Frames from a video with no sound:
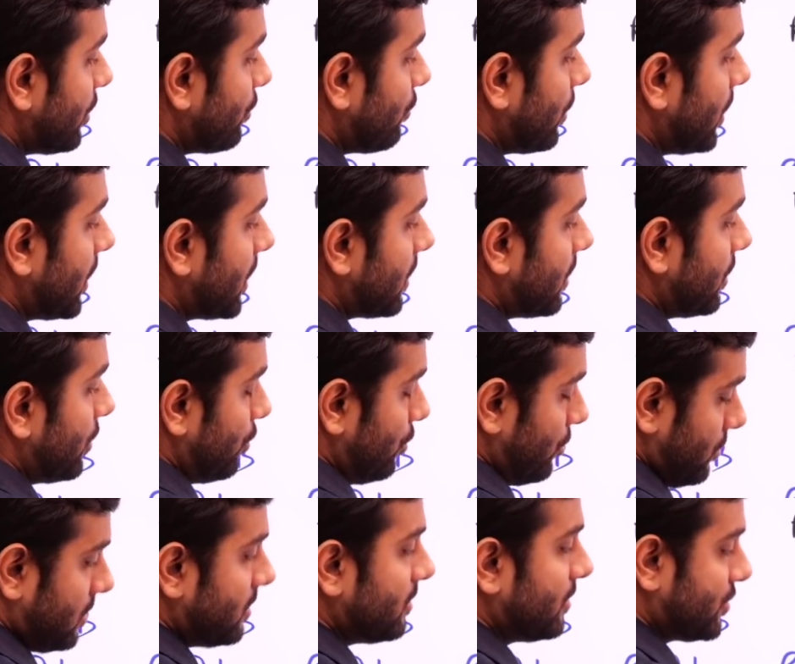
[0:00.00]
you are
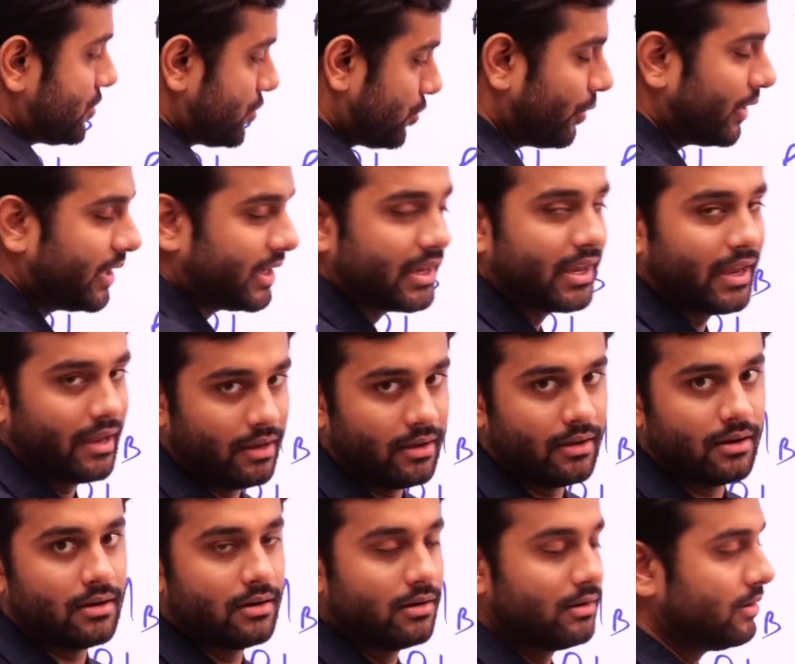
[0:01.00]
showing
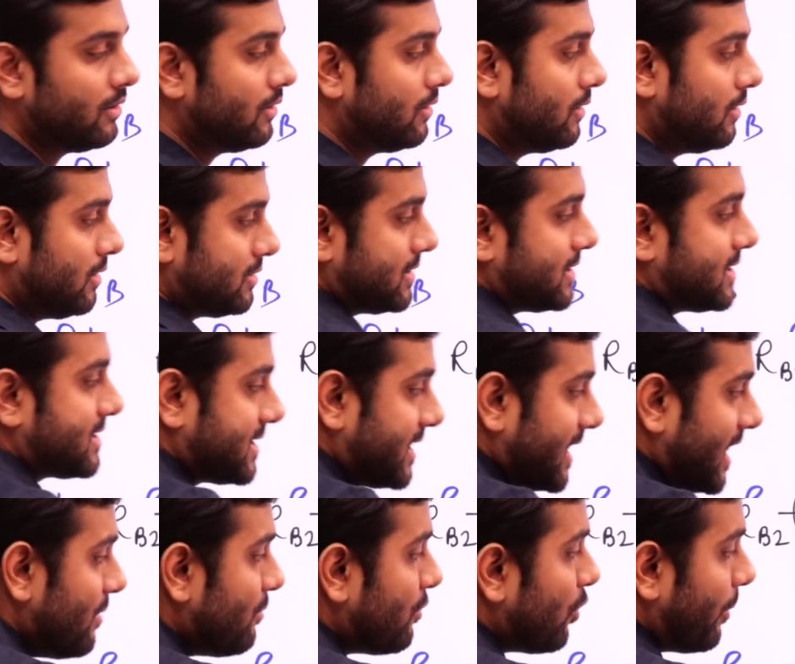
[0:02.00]
here is the
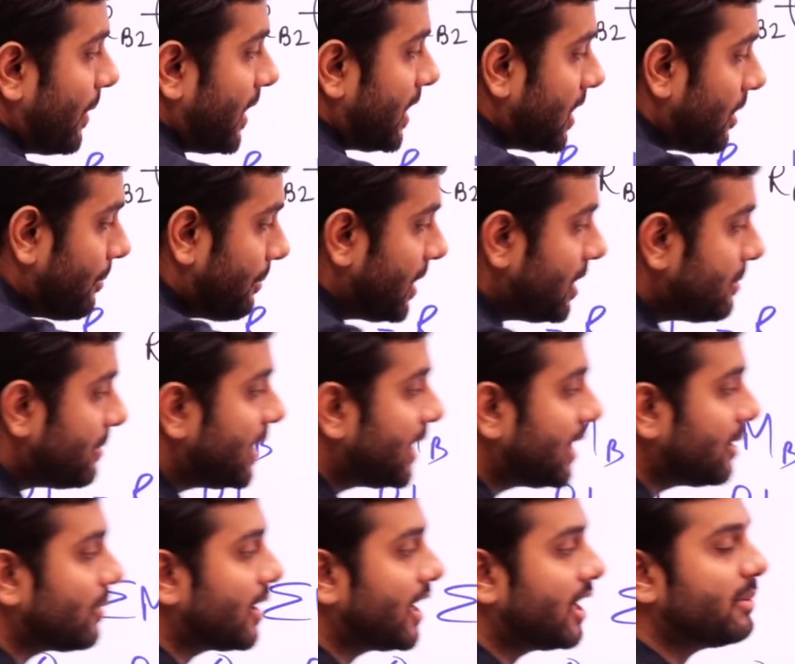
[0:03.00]
same moment, na? P
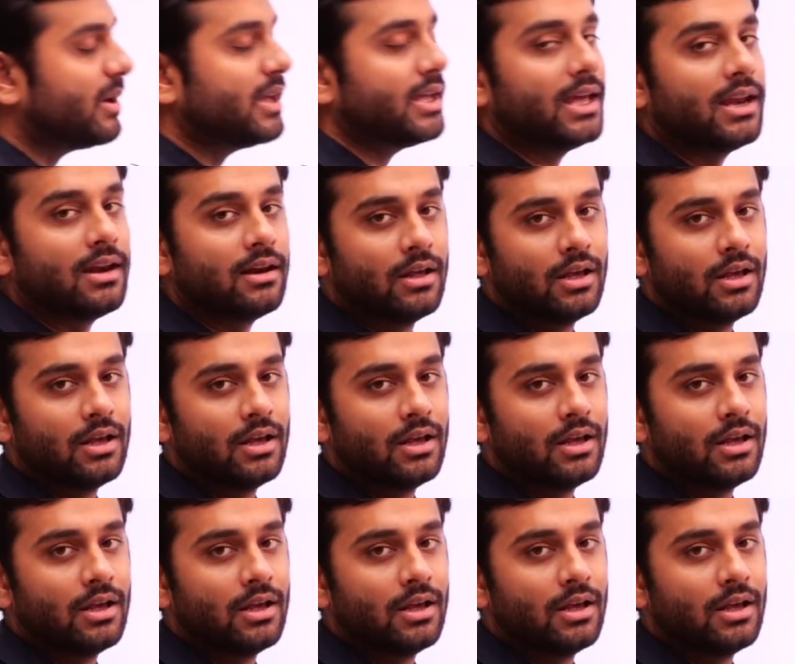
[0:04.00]
multiplied by L.